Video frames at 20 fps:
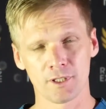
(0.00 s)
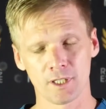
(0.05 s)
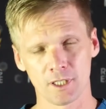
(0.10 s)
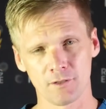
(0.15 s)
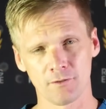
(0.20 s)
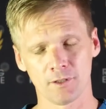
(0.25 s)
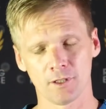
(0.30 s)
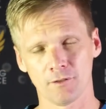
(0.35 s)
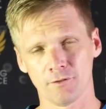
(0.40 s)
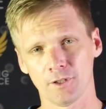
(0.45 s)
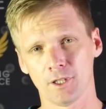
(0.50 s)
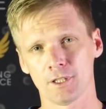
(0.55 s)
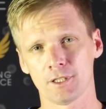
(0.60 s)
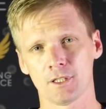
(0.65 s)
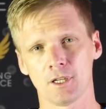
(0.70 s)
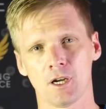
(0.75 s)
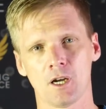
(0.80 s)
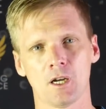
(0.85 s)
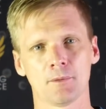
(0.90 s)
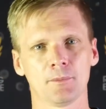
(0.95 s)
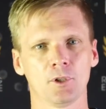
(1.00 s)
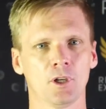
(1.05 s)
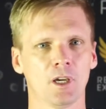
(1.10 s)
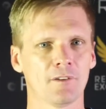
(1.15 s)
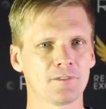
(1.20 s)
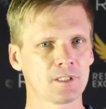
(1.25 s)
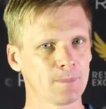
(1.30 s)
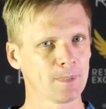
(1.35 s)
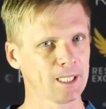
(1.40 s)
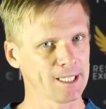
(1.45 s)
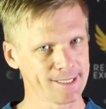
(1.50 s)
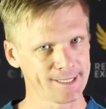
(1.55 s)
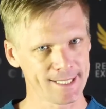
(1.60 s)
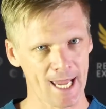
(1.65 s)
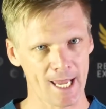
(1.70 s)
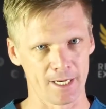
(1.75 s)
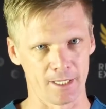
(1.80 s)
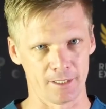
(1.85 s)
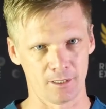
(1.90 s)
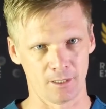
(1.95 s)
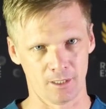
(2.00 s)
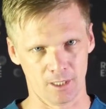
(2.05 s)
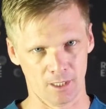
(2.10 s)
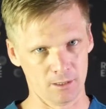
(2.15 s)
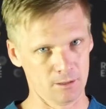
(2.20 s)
this for the first time, you have to be a sadist, okay?